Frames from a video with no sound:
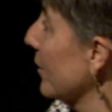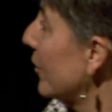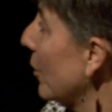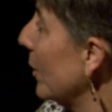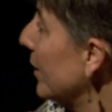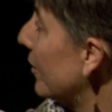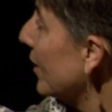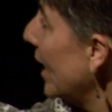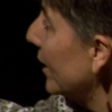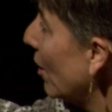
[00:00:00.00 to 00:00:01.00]
So
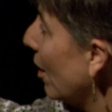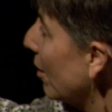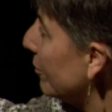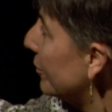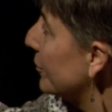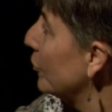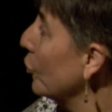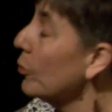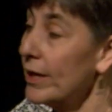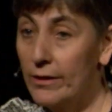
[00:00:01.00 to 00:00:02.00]
instead of
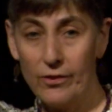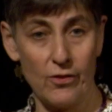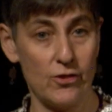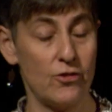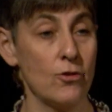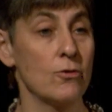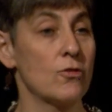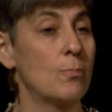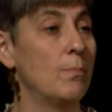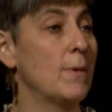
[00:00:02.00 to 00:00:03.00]
do this, the students
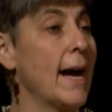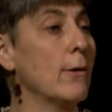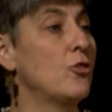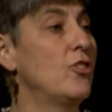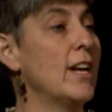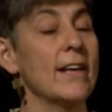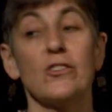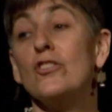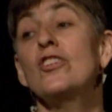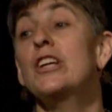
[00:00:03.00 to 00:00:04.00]
couched it as
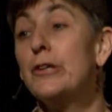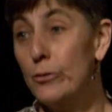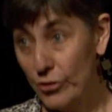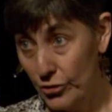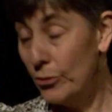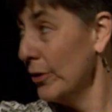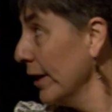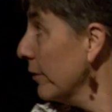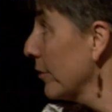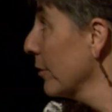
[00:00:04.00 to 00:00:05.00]
continue to do
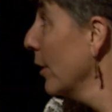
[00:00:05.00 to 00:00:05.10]
this.